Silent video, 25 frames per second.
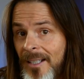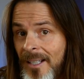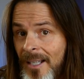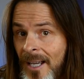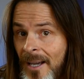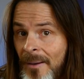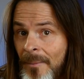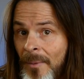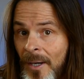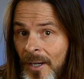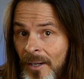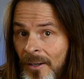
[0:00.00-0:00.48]

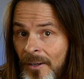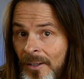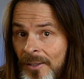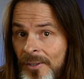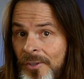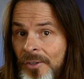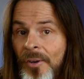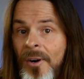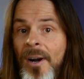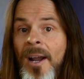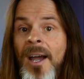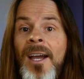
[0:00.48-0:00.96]
Am I on
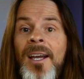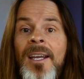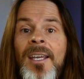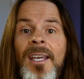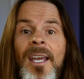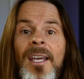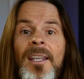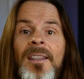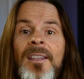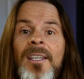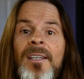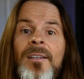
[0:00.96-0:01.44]

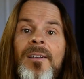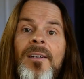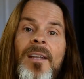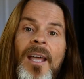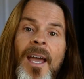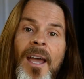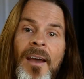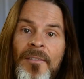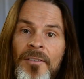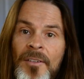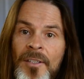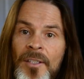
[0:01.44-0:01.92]
track? And then
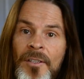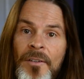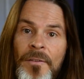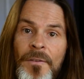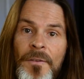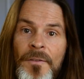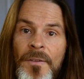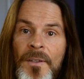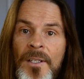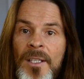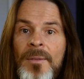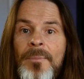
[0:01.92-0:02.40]
have a little
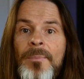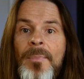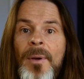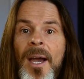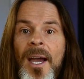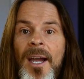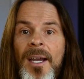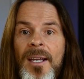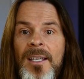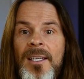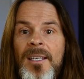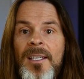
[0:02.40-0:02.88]

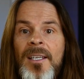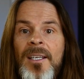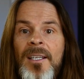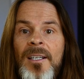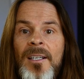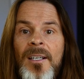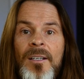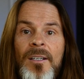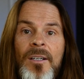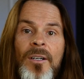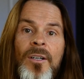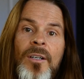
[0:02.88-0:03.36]
feedback,
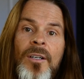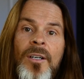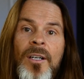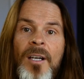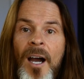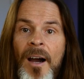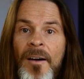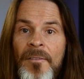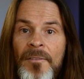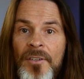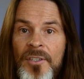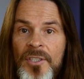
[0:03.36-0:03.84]
get a
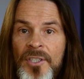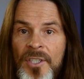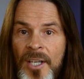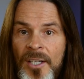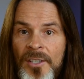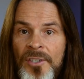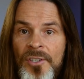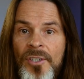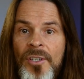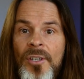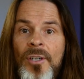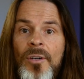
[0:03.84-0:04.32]

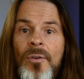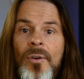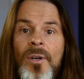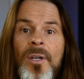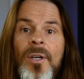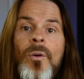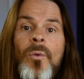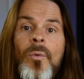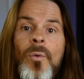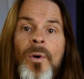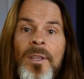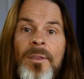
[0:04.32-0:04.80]
conversation
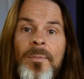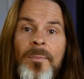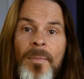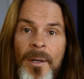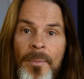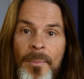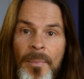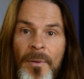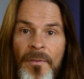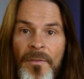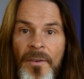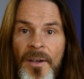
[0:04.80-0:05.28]
going with my
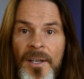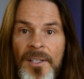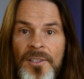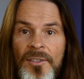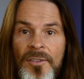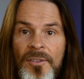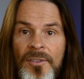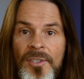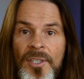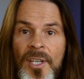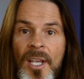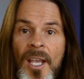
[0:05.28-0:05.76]

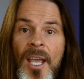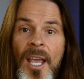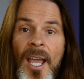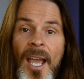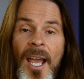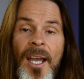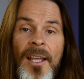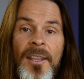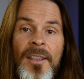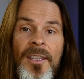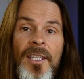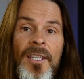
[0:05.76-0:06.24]
professors,
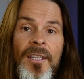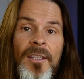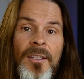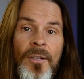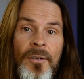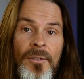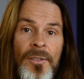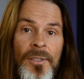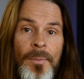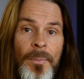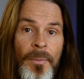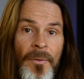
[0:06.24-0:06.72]
and then
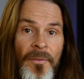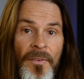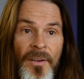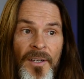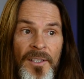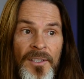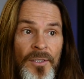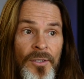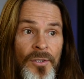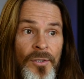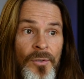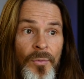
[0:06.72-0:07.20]
those
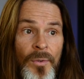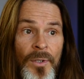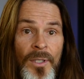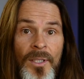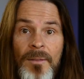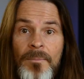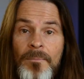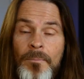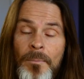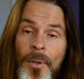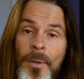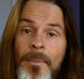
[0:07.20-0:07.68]
professors would
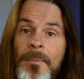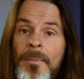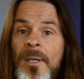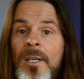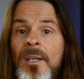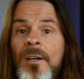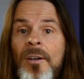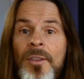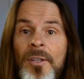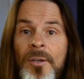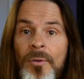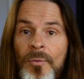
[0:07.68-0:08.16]
put me
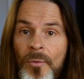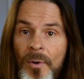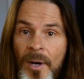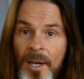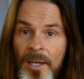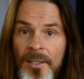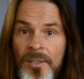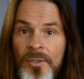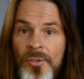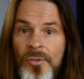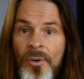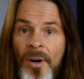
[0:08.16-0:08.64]
on the
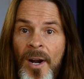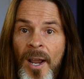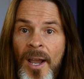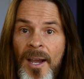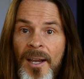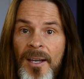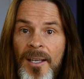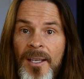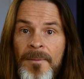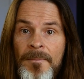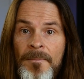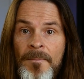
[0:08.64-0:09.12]
right
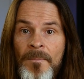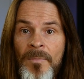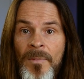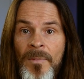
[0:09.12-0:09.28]
track.